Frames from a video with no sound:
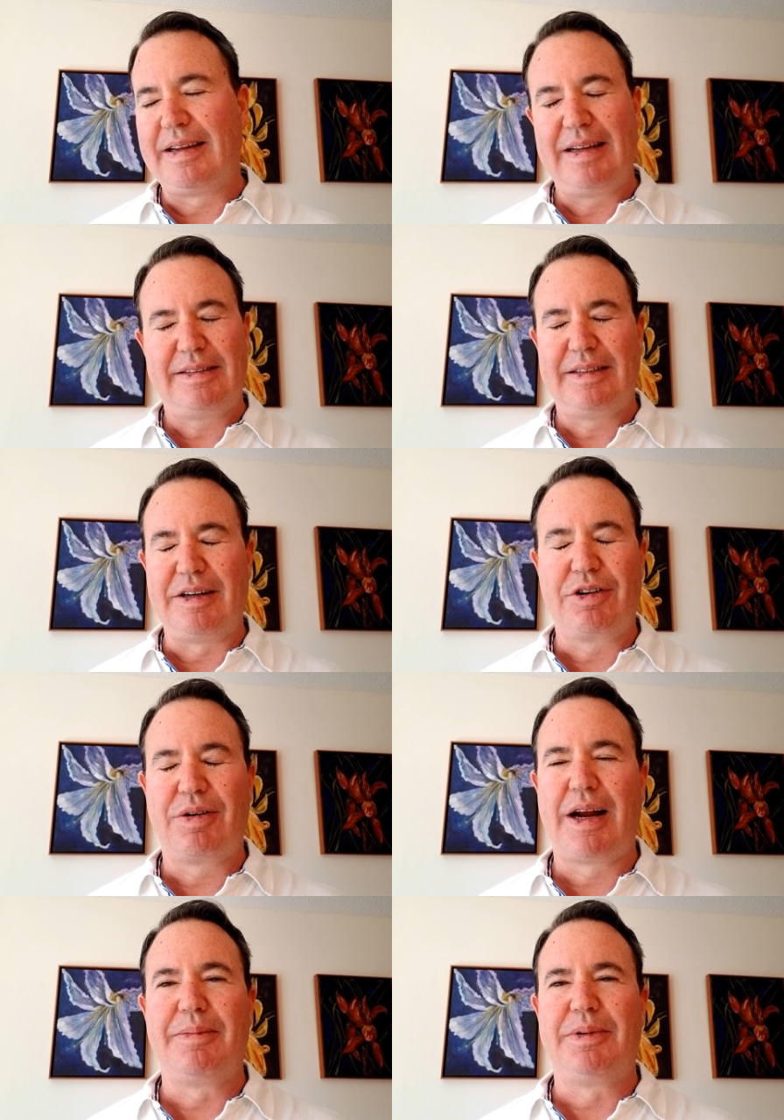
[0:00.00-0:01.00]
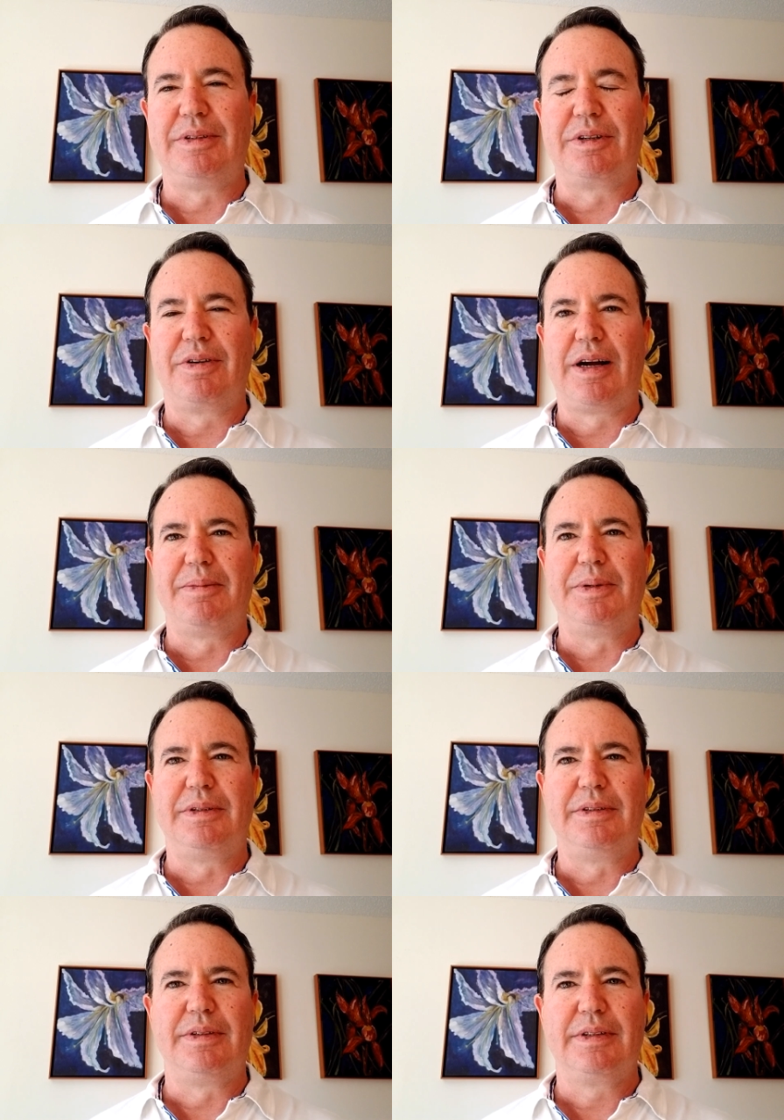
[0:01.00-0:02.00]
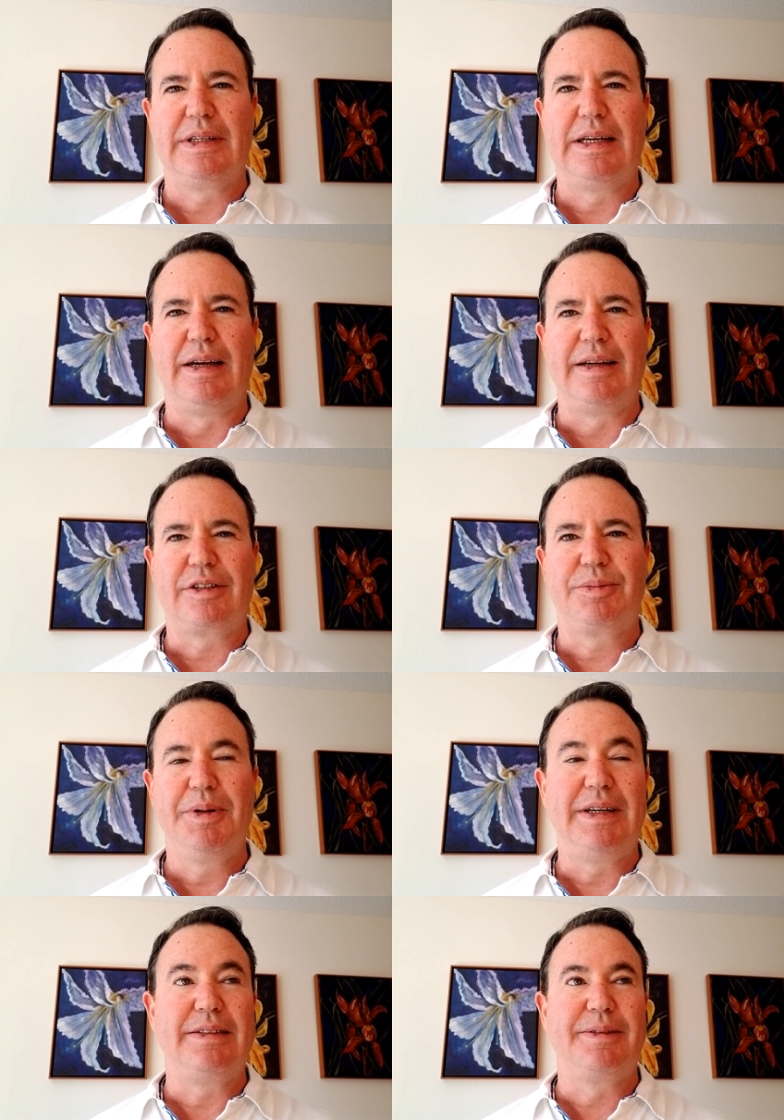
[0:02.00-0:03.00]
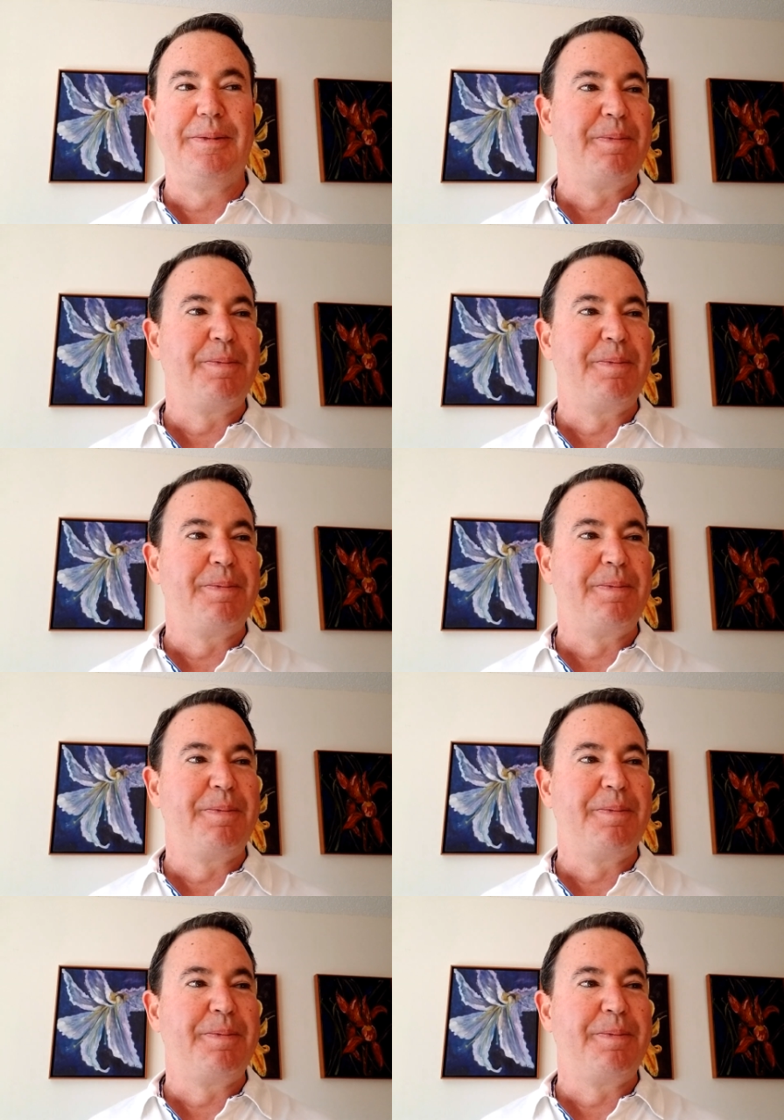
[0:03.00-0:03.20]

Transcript: it's an incredible, incredible uh, experience.